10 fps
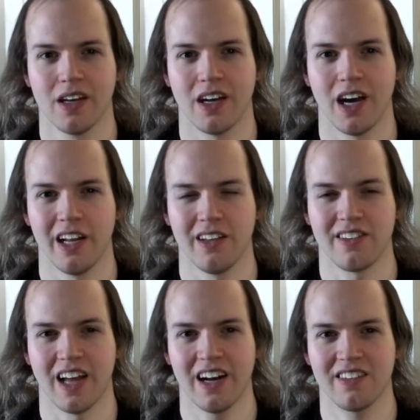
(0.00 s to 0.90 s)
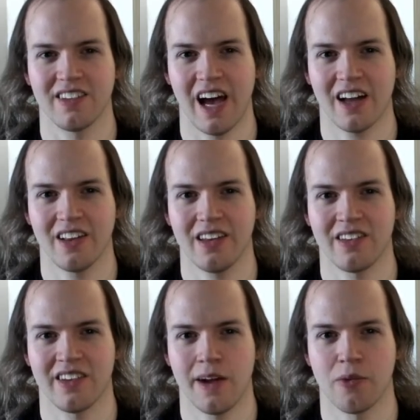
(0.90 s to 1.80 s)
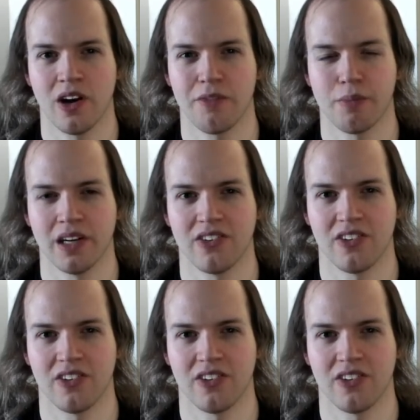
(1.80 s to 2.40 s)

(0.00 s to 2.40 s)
And it's not exactly the same riff, but it